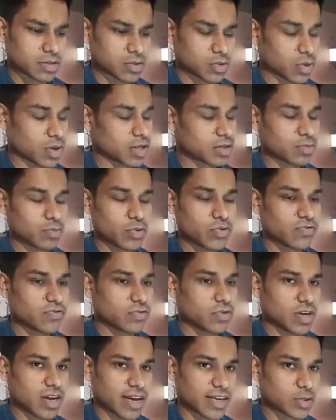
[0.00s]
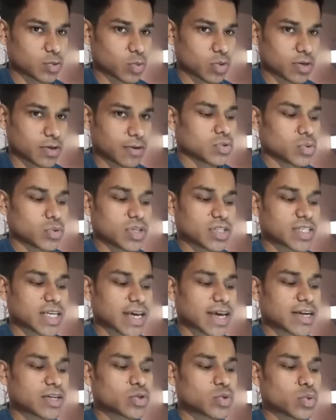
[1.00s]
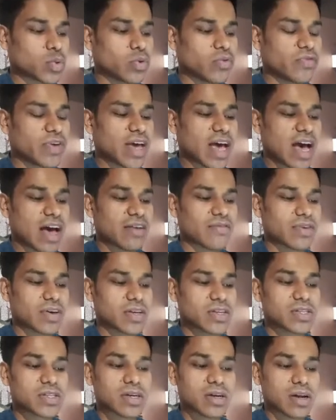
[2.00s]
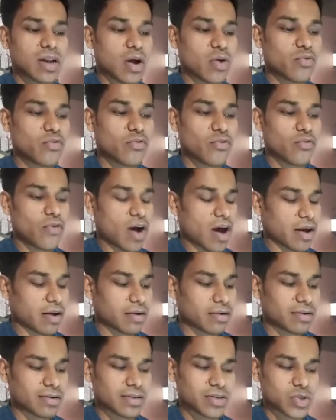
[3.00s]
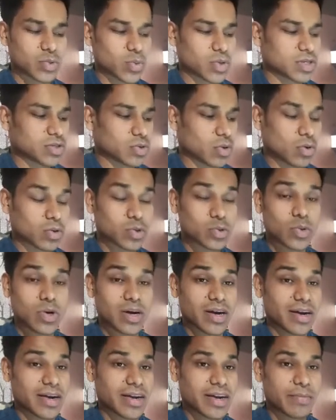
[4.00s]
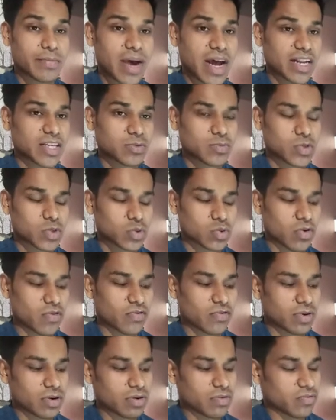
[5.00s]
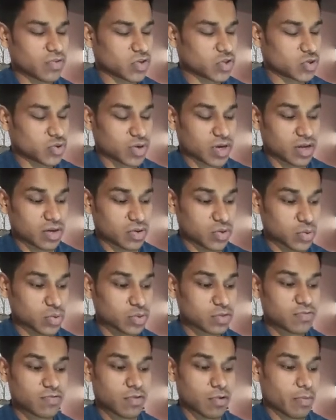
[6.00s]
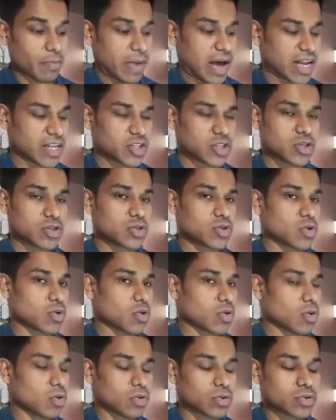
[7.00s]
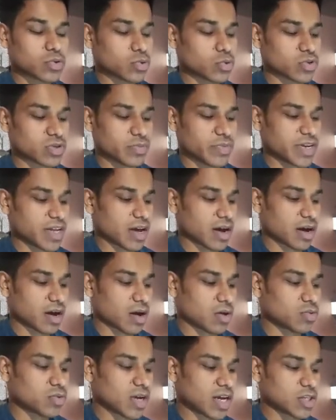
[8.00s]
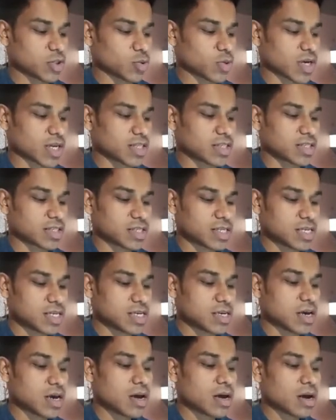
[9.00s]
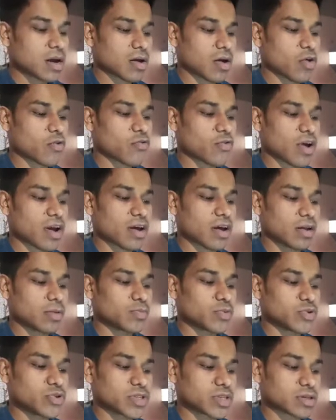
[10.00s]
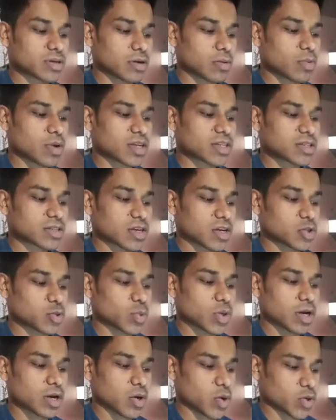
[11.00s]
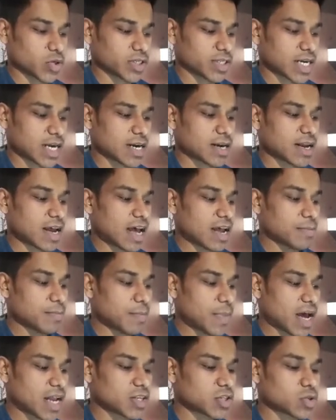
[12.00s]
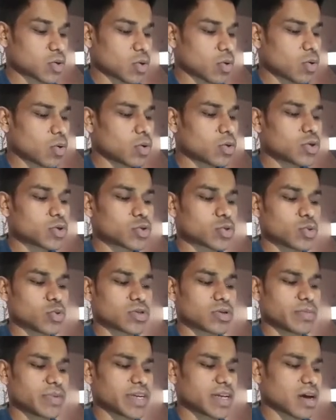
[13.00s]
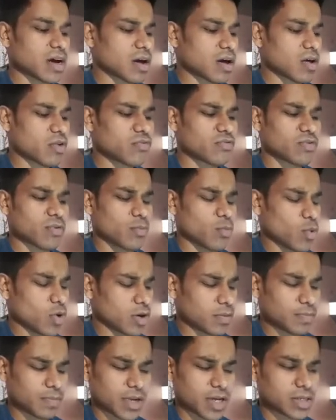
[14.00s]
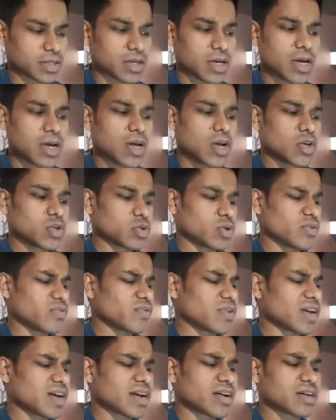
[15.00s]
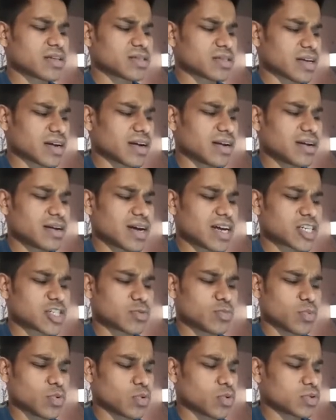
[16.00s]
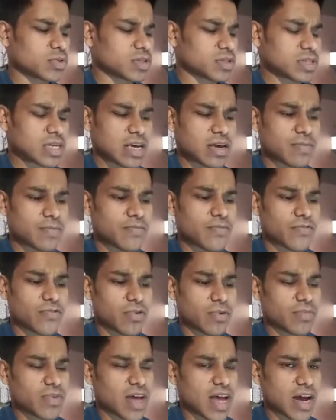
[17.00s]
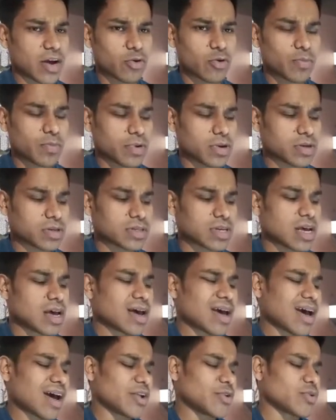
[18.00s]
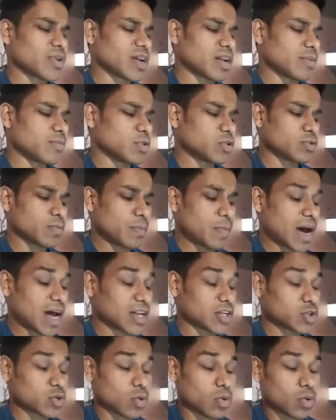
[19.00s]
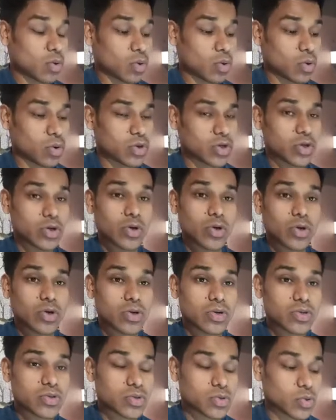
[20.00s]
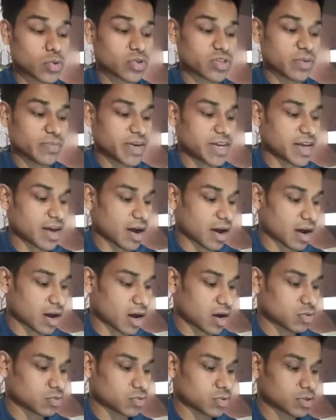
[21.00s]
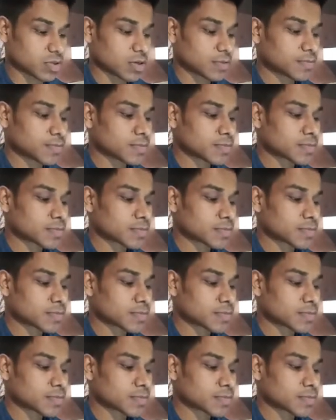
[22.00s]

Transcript: So let's move to the next one. So the second tool we have is Crowdfire. This one is also a content management software which you can use for managing your all social media account. As you can see, Crowdfire help you discover and schedule content and manage all your social media account from one place. So you will get a single dashboard, same from the Agorapulse, and you can able to manage all your social media accounts.